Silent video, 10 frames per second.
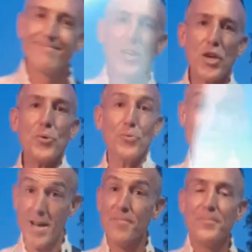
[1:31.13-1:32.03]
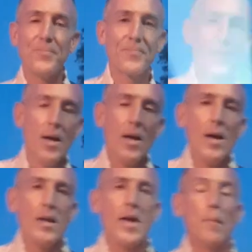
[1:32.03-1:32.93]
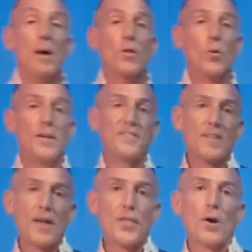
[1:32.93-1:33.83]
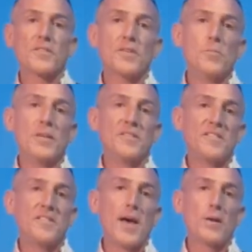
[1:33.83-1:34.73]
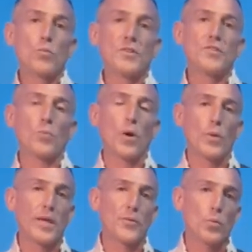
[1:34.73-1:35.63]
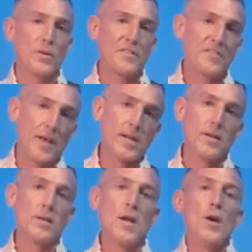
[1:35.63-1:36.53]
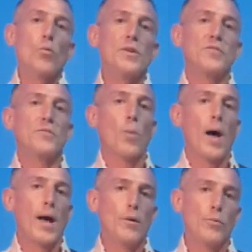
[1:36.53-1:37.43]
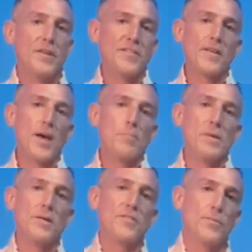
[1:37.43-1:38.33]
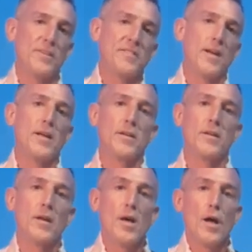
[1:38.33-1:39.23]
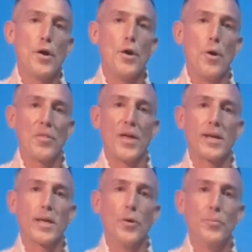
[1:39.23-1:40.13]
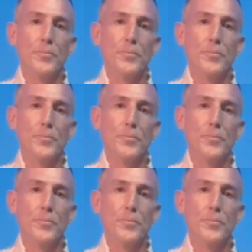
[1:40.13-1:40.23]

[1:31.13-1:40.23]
Cute, right? Yeah, by the way, Seth also means set, which is where we get the word Satan, which is why reset means re-Satan. No thank you.